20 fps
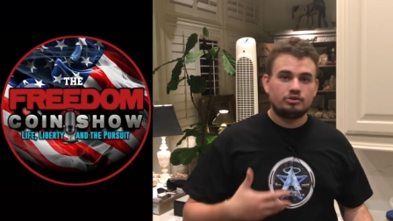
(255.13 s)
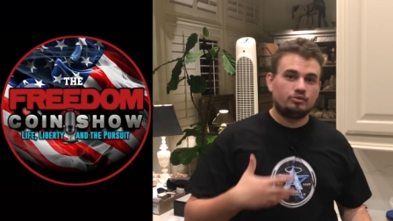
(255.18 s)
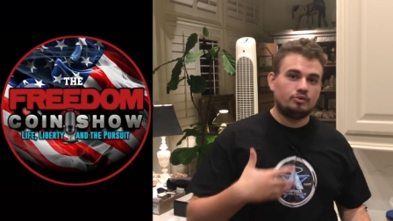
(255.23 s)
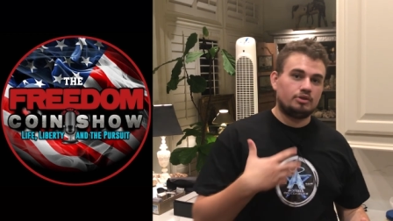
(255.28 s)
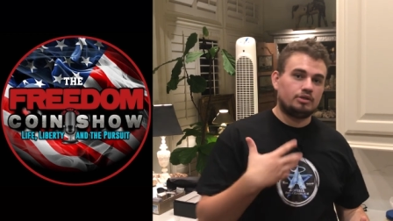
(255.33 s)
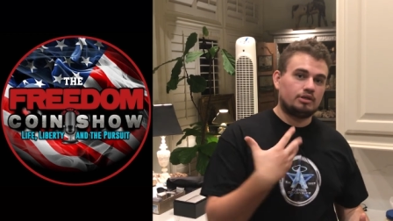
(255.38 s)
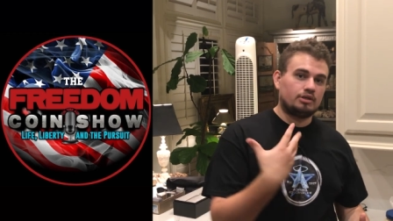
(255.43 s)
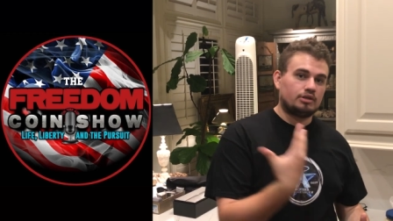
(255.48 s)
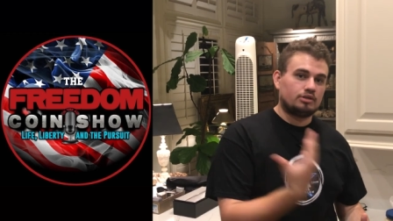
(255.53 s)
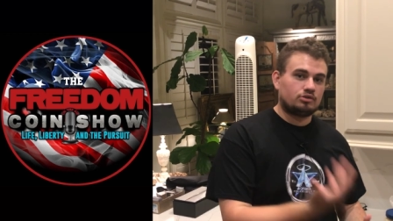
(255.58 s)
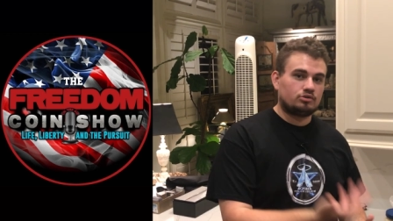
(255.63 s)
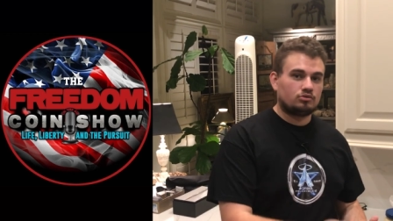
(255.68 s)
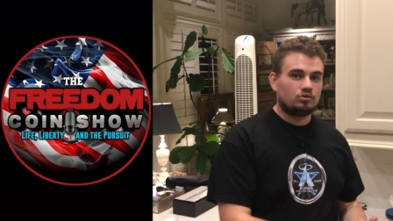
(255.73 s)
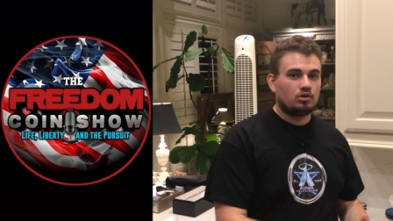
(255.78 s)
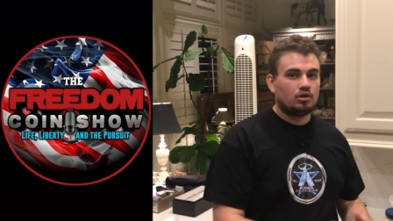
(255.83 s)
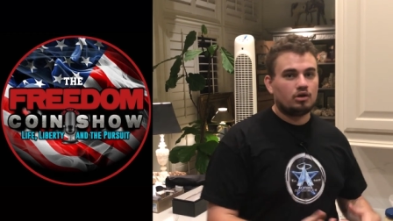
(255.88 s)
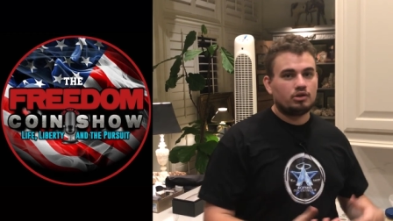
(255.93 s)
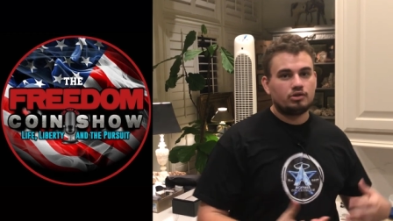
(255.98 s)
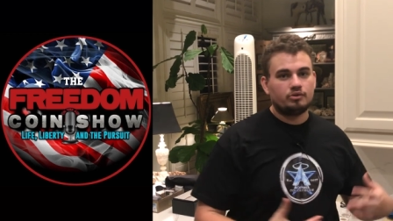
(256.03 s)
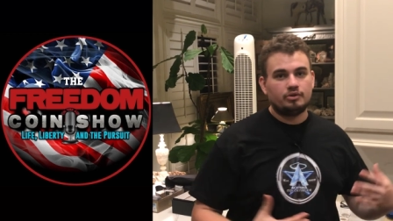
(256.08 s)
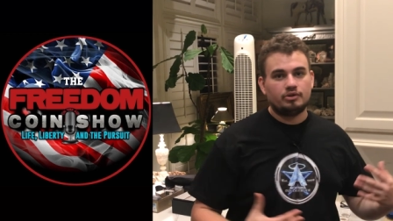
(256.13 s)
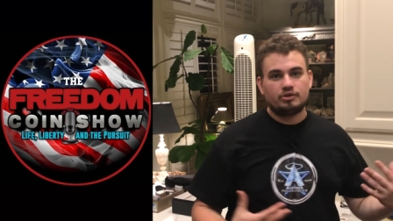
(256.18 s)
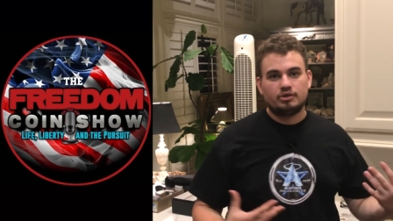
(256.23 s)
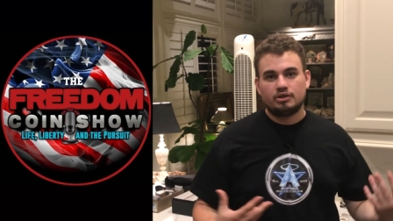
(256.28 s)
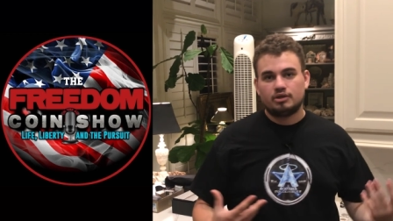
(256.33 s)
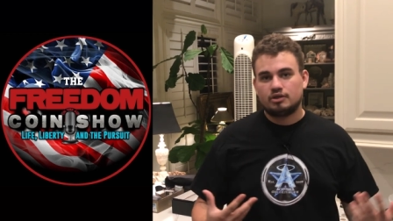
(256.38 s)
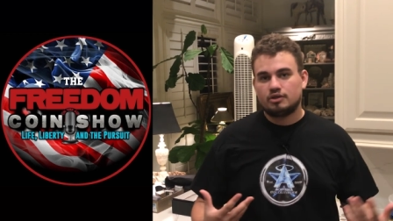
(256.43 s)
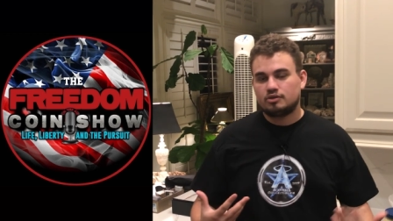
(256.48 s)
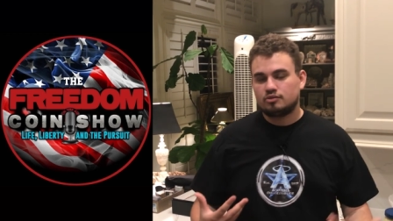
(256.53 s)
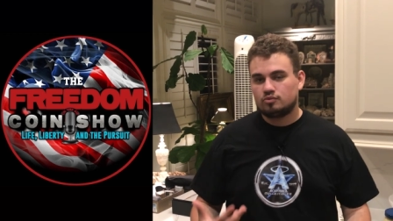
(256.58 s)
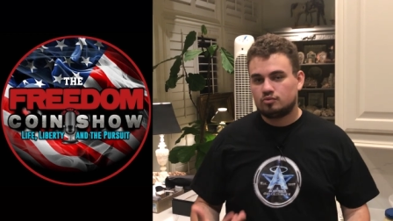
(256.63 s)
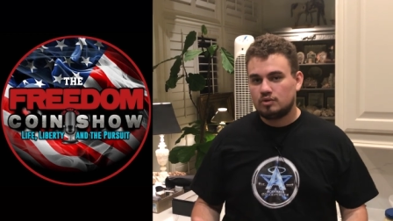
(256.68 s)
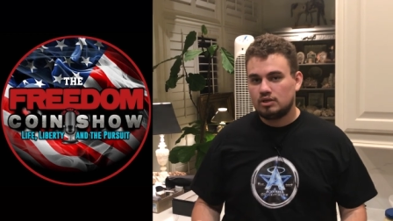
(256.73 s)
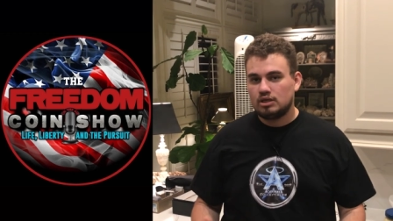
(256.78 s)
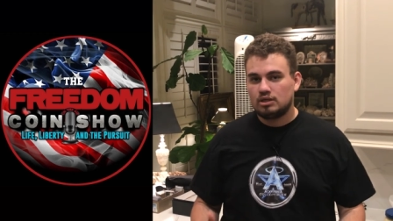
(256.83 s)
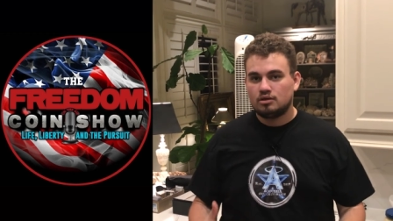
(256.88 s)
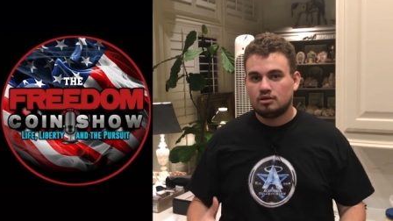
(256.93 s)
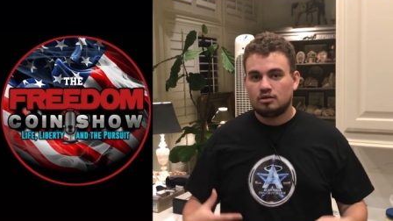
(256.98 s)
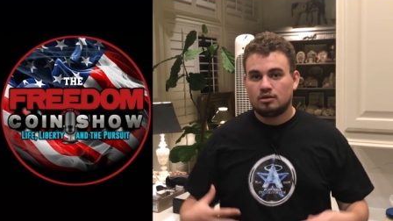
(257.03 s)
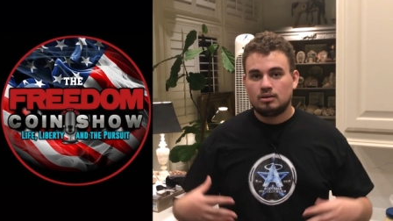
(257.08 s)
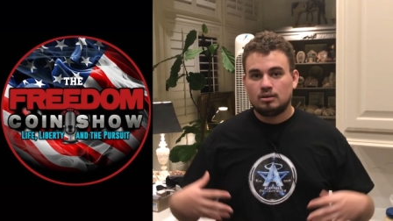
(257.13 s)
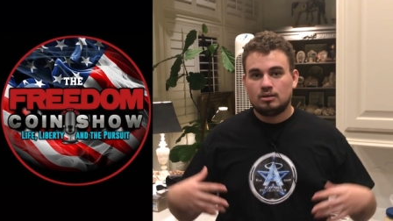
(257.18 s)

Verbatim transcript: Do we think it's strong? Do we think it's weak?